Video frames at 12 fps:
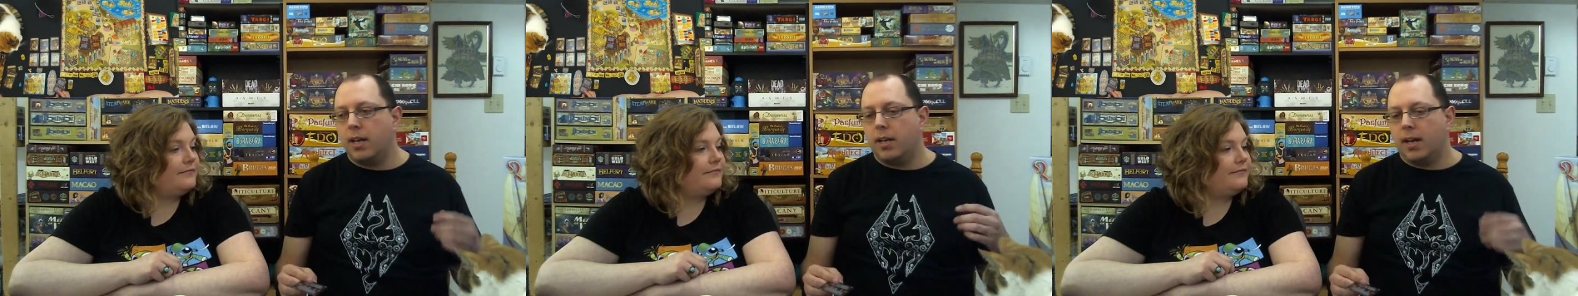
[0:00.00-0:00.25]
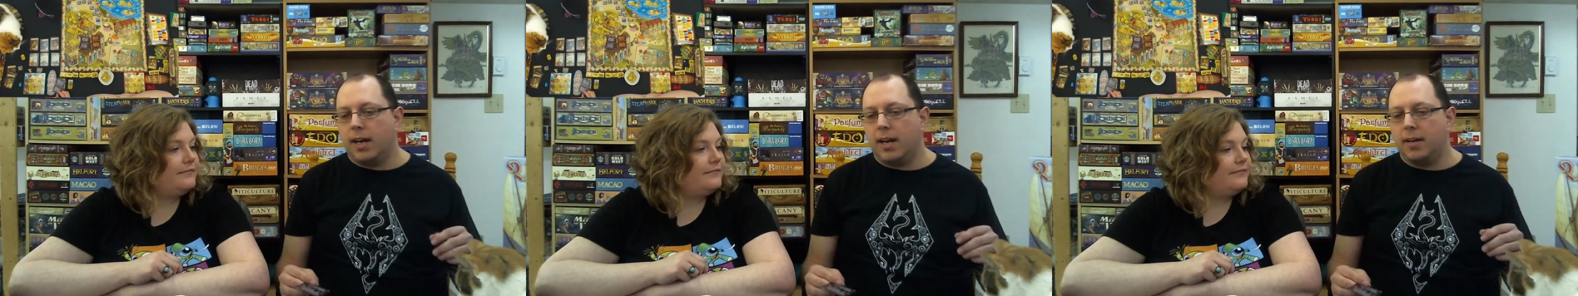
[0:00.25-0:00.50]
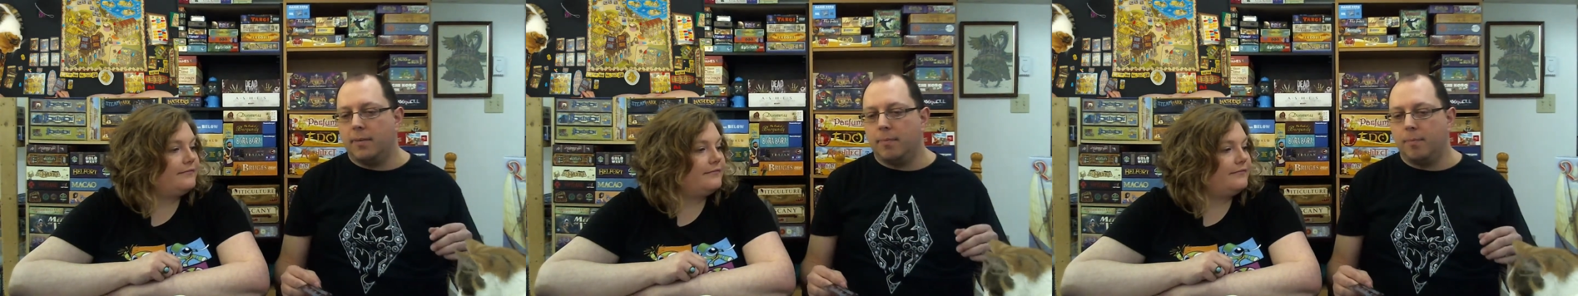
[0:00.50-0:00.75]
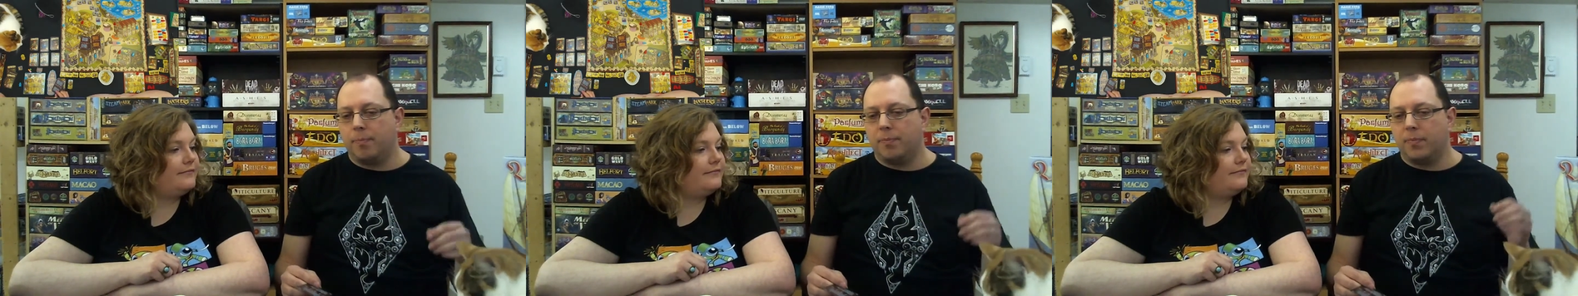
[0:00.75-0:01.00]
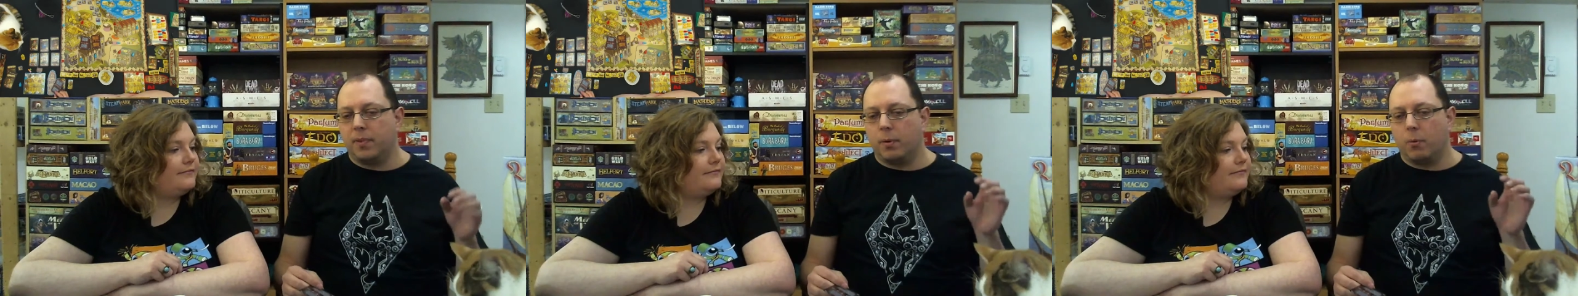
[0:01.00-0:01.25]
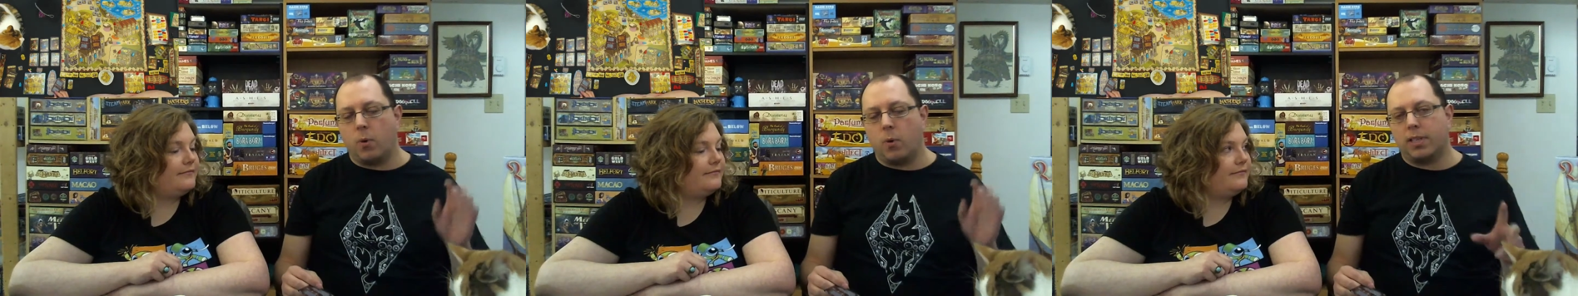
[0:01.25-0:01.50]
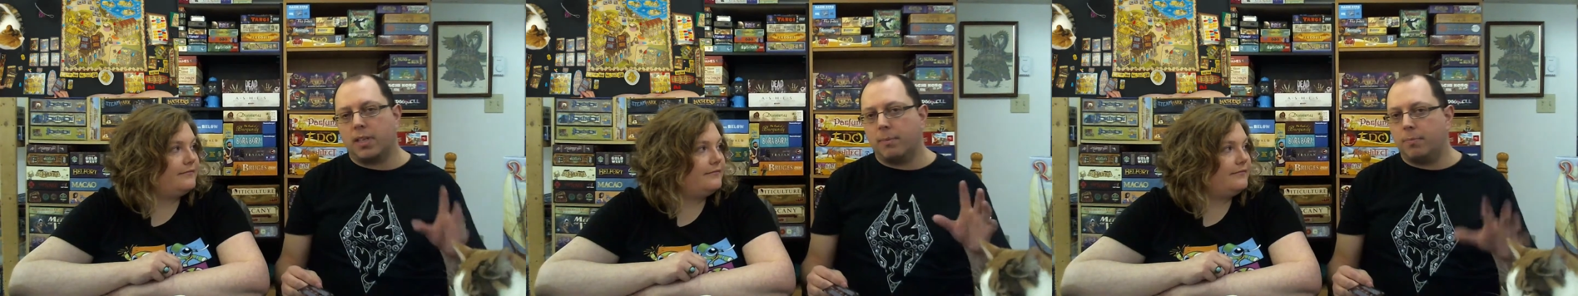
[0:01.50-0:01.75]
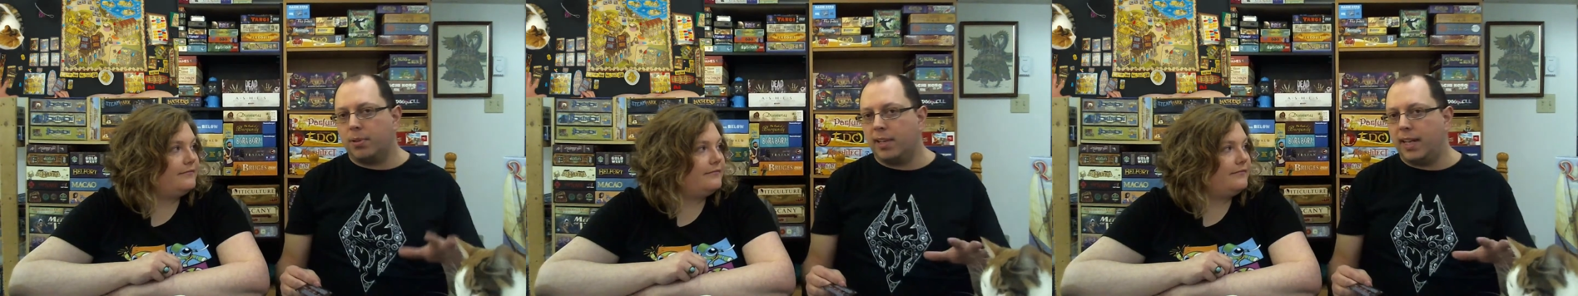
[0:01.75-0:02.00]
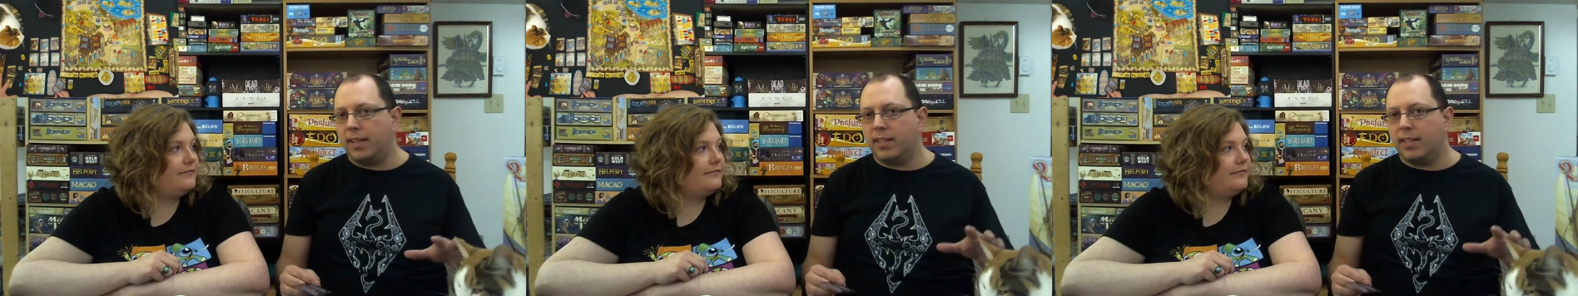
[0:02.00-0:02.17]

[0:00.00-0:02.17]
Speaker 1: um, the one complaint